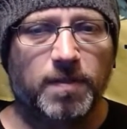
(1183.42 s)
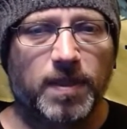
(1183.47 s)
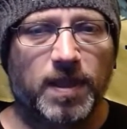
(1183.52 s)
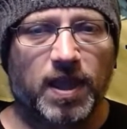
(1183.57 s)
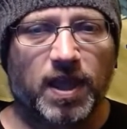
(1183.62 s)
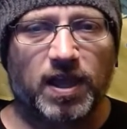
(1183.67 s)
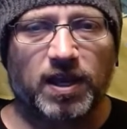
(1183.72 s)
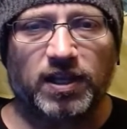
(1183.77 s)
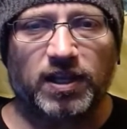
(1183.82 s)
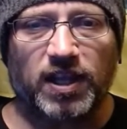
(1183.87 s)

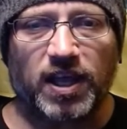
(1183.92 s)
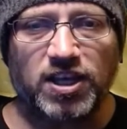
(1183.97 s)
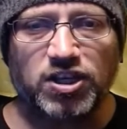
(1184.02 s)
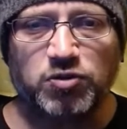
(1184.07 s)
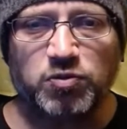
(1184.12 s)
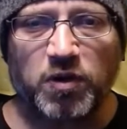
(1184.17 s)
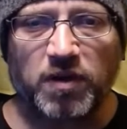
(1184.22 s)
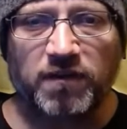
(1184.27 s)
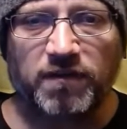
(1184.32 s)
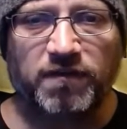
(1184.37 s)
And
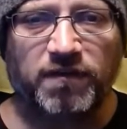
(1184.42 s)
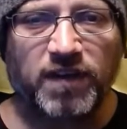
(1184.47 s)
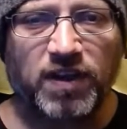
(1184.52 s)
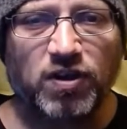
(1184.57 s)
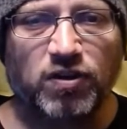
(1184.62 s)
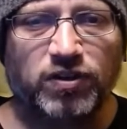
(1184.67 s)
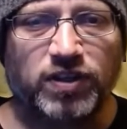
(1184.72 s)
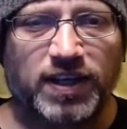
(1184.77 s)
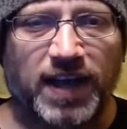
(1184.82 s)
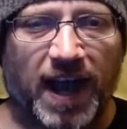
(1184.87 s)
unless we
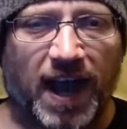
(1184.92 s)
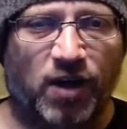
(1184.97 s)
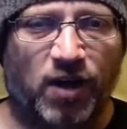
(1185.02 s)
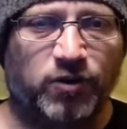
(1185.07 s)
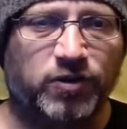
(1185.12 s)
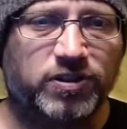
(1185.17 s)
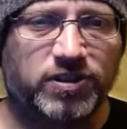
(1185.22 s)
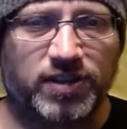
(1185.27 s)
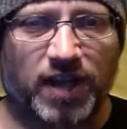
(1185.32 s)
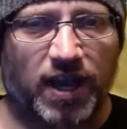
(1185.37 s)
field an
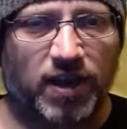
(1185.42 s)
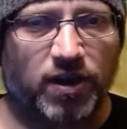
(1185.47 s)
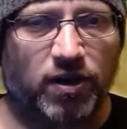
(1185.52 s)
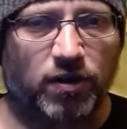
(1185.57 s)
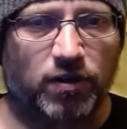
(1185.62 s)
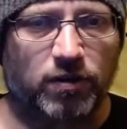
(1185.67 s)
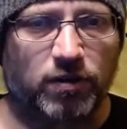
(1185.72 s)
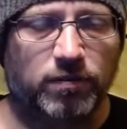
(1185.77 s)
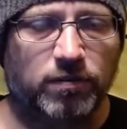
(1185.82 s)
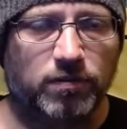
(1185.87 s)

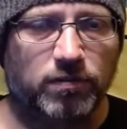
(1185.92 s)
outsider